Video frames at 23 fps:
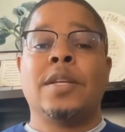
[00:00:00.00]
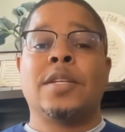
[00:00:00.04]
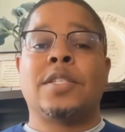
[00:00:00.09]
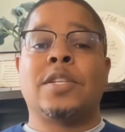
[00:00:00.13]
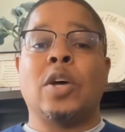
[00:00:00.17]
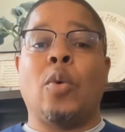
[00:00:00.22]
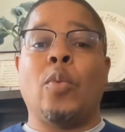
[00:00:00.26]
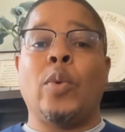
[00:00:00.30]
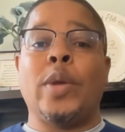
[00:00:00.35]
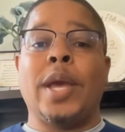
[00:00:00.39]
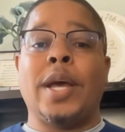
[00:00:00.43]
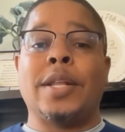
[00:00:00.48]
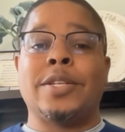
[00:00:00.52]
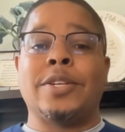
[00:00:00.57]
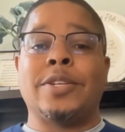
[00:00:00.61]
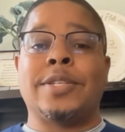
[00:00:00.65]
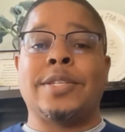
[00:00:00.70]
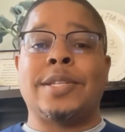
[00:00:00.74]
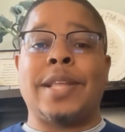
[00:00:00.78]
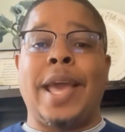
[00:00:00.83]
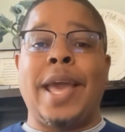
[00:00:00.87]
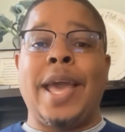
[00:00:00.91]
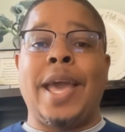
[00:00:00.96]
So we
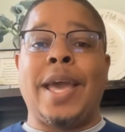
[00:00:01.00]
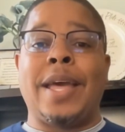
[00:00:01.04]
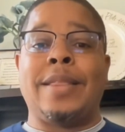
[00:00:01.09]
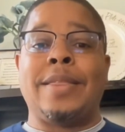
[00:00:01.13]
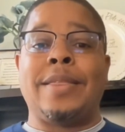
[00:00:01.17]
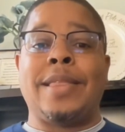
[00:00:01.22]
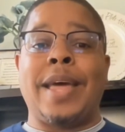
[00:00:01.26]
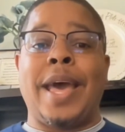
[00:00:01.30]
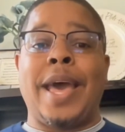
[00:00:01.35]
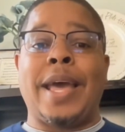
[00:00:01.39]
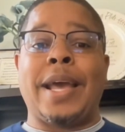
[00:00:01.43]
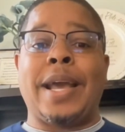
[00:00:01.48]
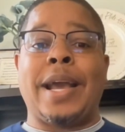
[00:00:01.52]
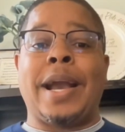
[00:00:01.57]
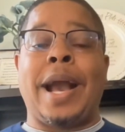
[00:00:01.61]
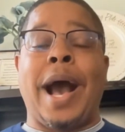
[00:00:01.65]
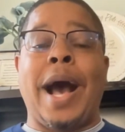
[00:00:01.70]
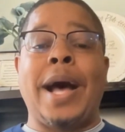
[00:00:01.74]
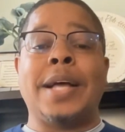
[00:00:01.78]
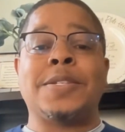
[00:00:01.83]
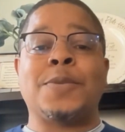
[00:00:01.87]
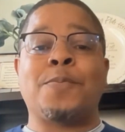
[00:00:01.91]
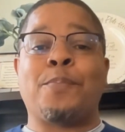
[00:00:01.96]
understand that
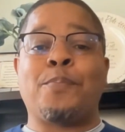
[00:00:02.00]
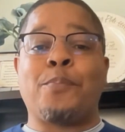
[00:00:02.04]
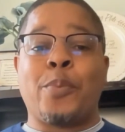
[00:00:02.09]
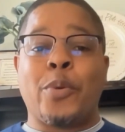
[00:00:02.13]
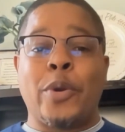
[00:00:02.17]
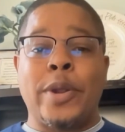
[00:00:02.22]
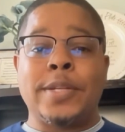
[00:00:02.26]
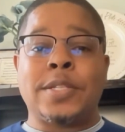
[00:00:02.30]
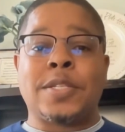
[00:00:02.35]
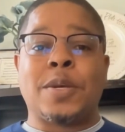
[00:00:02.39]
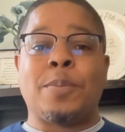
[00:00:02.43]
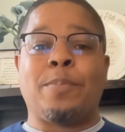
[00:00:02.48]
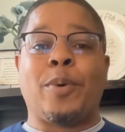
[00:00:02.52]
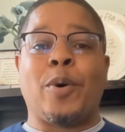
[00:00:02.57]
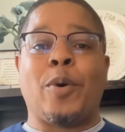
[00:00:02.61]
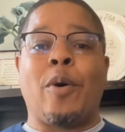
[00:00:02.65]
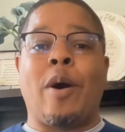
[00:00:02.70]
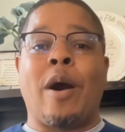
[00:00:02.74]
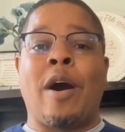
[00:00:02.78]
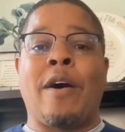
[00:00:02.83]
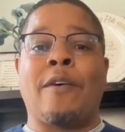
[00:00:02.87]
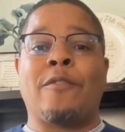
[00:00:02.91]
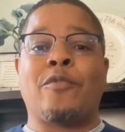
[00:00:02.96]
God's
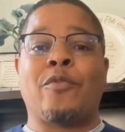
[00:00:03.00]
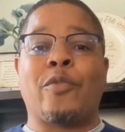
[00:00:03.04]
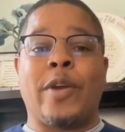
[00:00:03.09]
principle of